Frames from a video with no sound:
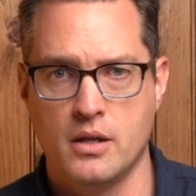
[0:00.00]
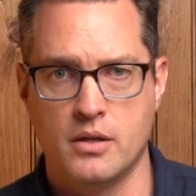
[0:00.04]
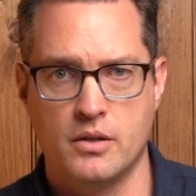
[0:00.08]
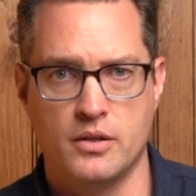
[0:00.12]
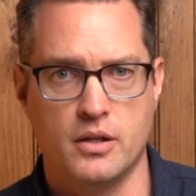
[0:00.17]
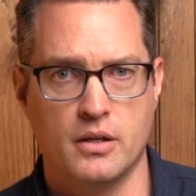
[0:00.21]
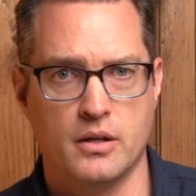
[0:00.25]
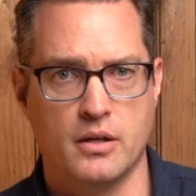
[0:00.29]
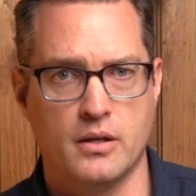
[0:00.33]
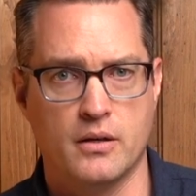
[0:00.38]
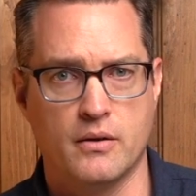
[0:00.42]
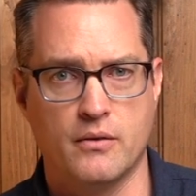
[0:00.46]

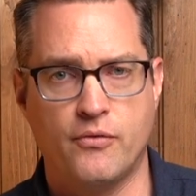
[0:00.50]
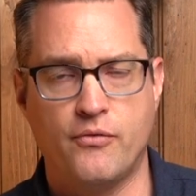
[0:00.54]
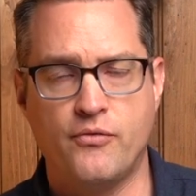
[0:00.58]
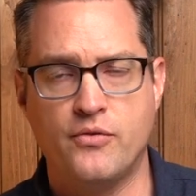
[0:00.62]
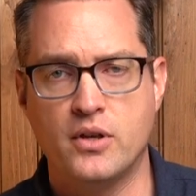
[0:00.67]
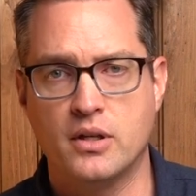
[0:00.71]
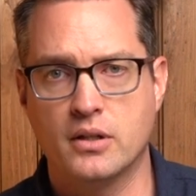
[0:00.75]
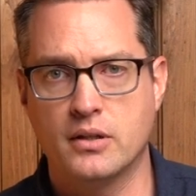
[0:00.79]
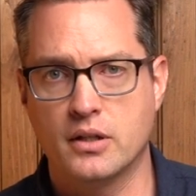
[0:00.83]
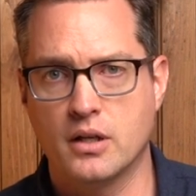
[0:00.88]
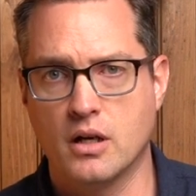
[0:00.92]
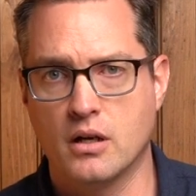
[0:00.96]
the
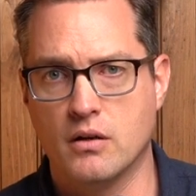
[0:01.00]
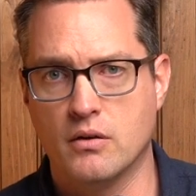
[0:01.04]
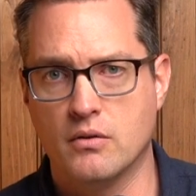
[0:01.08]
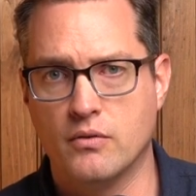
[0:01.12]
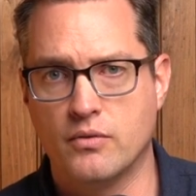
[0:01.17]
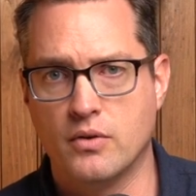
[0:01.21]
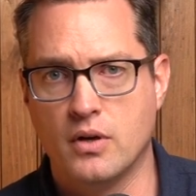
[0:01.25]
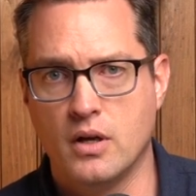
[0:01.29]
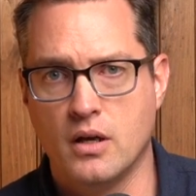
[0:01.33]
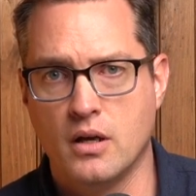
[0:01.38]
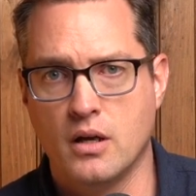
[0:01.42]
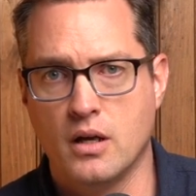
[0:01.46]
feeling
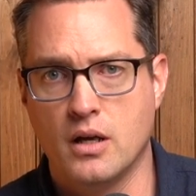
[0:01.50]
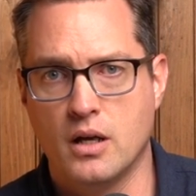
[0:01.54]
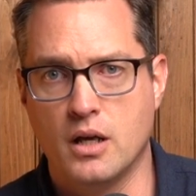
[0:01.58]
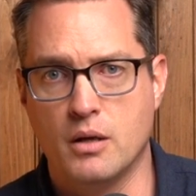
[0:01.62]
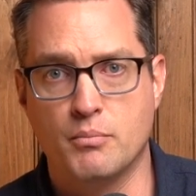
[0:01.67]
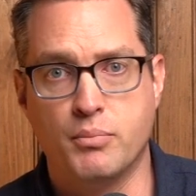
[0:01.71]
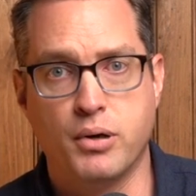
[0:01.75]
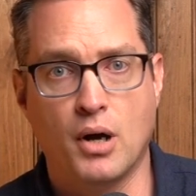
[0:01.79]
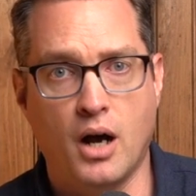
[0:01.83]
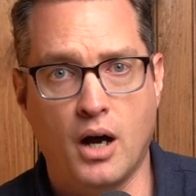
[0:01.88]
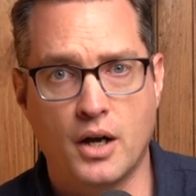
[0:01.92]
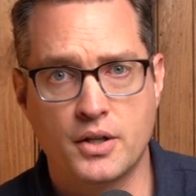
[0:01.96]
of
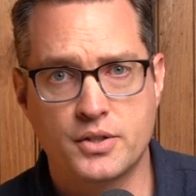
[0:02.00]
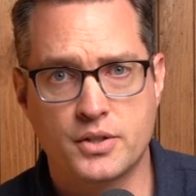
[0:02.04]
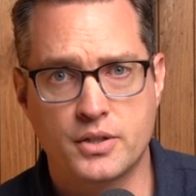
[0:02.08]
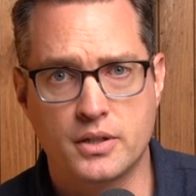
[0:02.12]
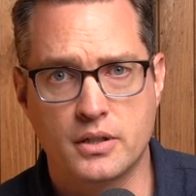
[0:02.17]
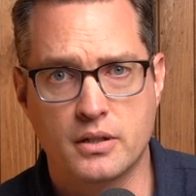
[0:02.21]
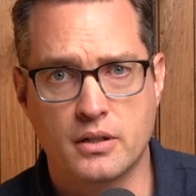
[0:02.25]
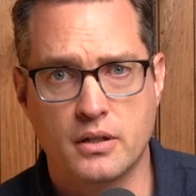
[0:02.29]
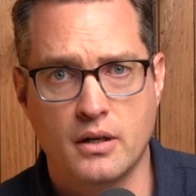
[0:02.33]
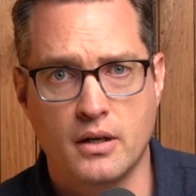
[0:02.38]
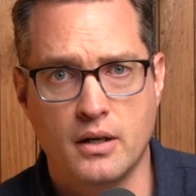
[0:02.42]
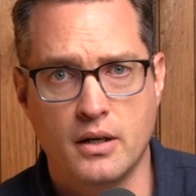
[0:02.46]

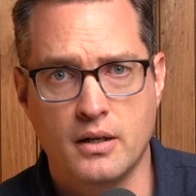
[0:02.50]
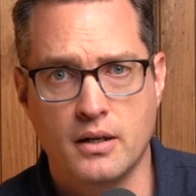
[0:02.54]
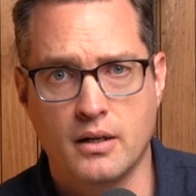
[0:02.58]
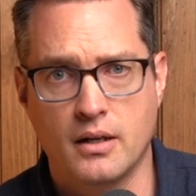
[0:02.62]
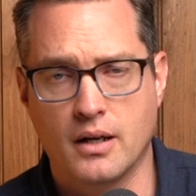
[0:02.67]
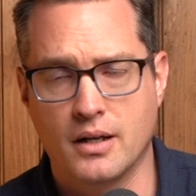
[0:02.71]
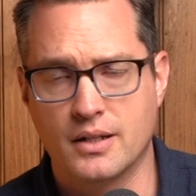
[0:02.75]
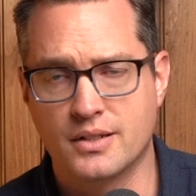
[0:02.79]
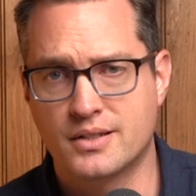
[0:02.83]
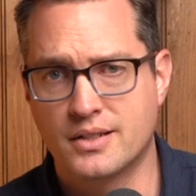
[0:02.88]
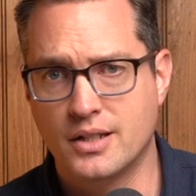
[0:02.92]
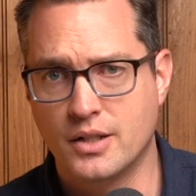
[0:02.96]
imposter
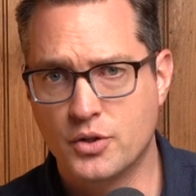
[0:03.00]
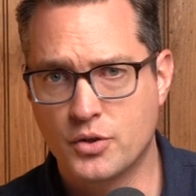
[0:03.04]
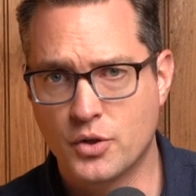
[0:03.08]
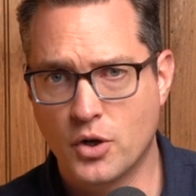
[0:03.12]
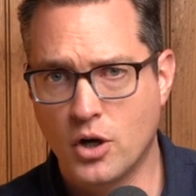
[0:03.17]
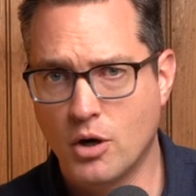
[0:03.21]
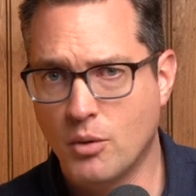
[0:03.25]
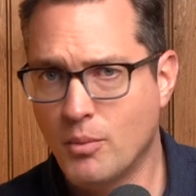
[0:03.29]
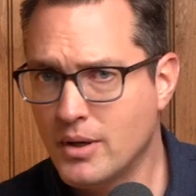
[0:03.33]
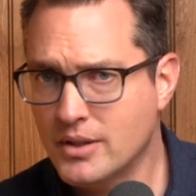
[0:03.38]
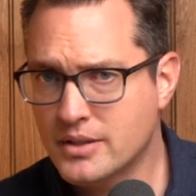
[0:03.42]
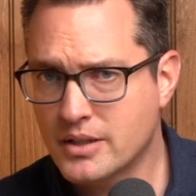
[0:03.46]

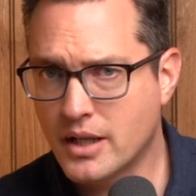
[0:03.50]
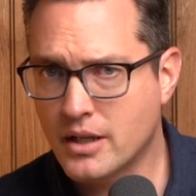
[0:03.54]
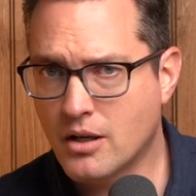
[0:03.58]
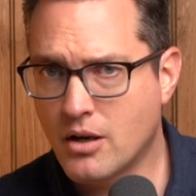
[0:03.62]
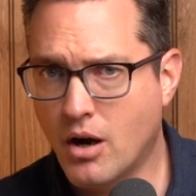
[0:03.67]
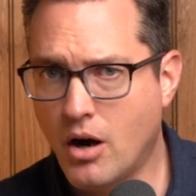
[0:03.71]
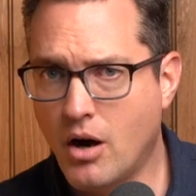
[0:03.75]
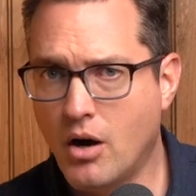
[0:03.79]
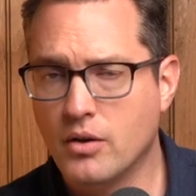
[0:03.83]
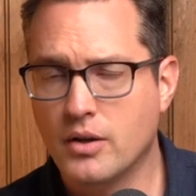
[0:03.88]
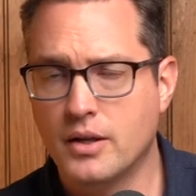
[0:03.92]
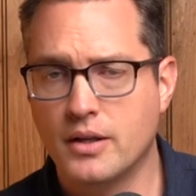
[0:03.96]
syndrome, as they
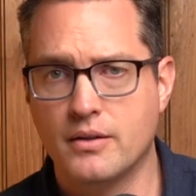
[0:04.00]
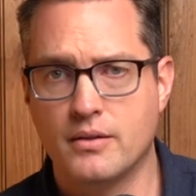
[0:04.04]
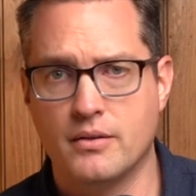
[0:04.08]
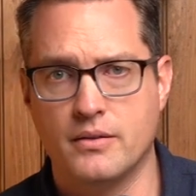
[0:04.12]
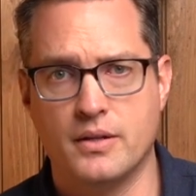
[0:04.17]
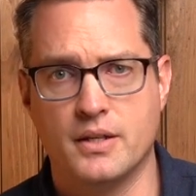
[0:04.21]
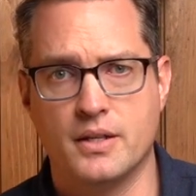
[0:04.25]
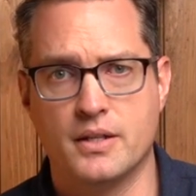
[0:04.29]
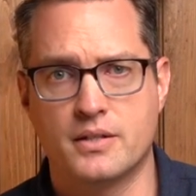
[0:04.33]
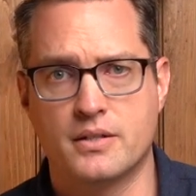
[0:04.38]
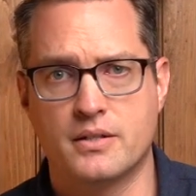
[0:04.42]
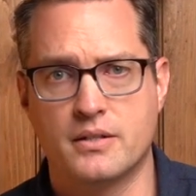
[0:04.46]
call it,
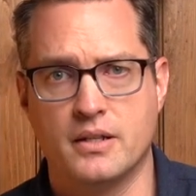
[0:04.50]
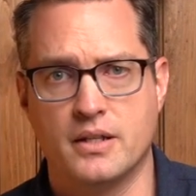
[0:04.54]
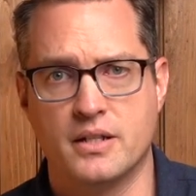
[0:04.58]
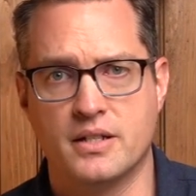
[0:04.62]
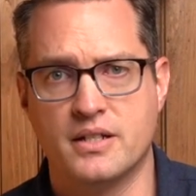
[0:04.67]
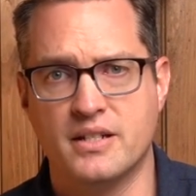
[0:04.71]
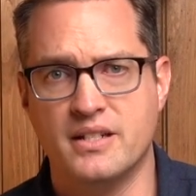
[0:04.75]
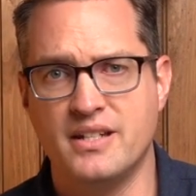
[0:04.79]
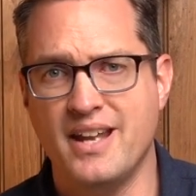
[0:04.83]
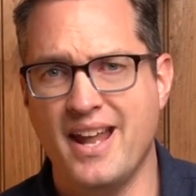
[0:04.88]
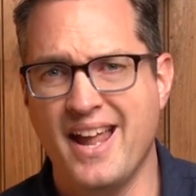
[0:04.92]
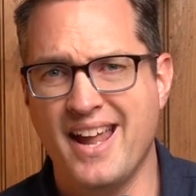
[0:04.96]
this
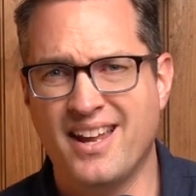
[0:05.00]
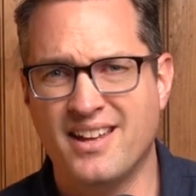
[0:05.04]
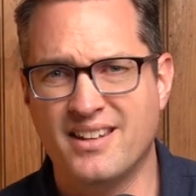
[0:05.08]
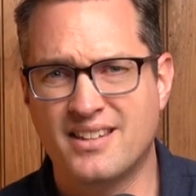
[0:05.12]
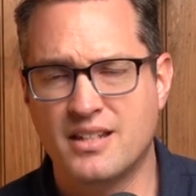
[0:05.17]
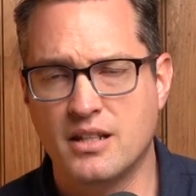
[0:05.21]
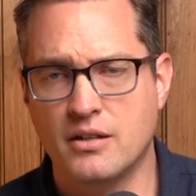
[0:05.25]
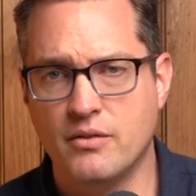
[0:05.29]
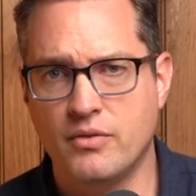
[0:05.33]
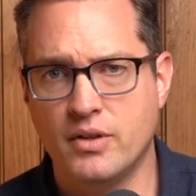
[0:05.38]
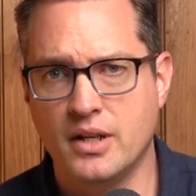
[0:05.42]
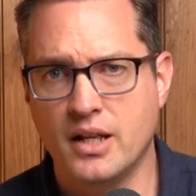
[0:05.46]

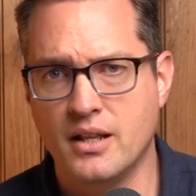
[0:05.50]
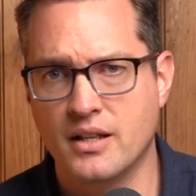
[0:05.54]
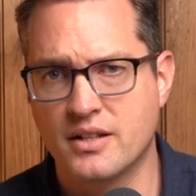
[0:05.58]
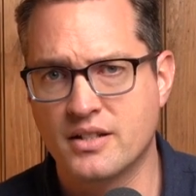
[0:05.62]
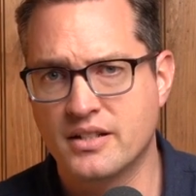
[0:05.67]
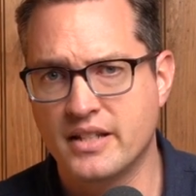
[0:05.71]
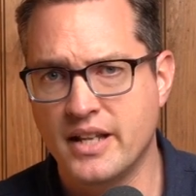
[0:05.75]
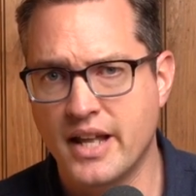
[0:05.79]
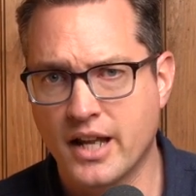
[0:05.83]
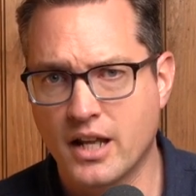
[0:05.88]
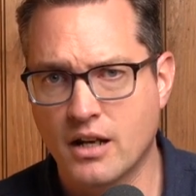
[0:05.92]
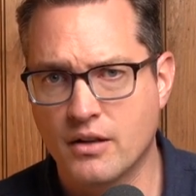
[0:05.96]
negativity,
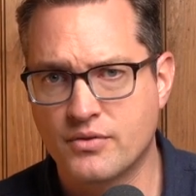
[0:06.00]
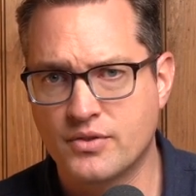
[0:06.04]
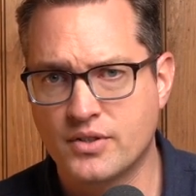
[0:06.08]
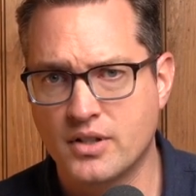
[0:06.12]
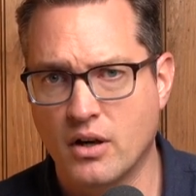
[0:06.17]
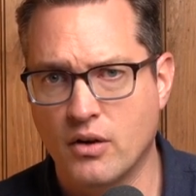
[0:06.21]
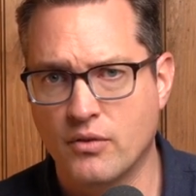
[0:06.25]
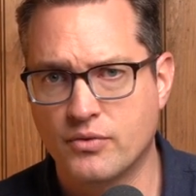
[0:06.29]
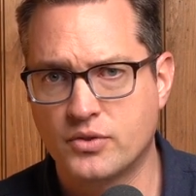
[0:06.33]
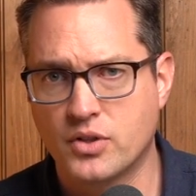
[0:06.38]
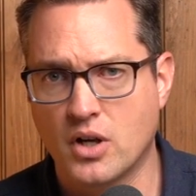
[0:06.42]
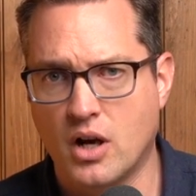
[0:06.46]
this negative
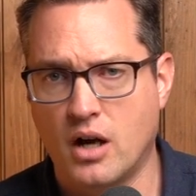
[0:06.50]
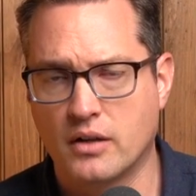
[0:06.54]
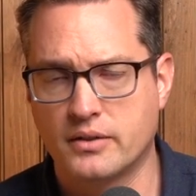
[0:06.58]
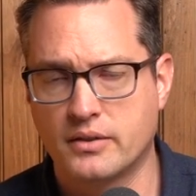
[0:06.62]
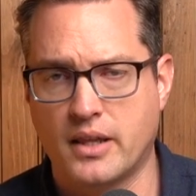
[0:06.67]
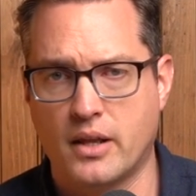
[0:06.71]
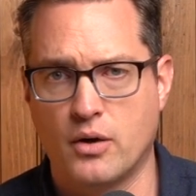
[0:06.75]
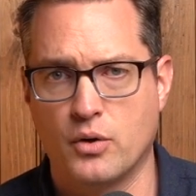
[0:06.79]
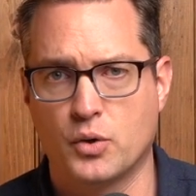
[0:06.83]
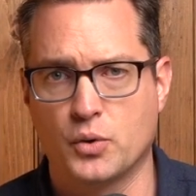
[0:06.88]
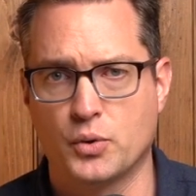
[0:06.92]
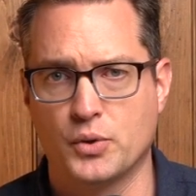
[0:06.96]
self-talk
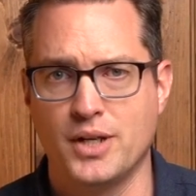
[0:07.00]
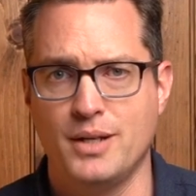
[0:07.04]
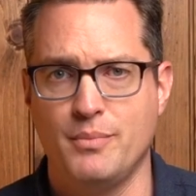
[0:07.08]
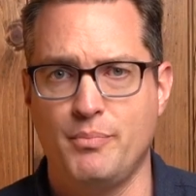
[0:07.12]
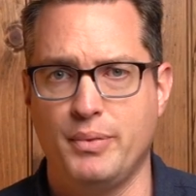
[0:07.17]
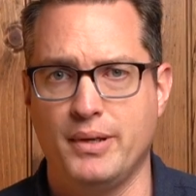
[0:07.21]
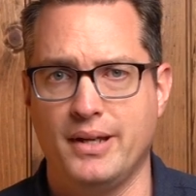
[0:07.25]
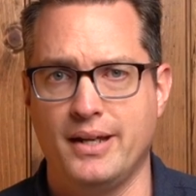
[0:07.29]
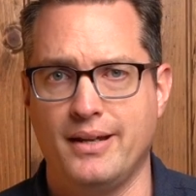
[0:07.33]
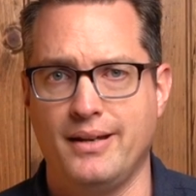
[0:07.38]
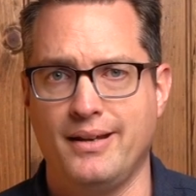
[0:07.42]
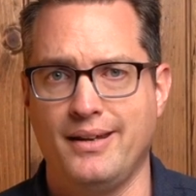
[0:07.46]
that'll creep
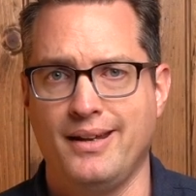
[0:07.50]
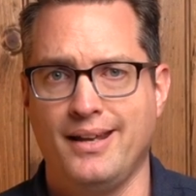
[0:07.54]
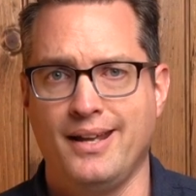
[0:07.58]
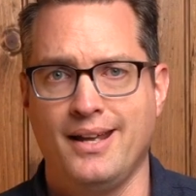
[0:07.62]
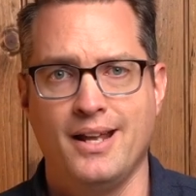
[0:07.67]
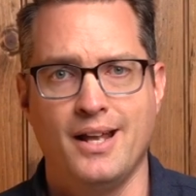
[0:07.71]
in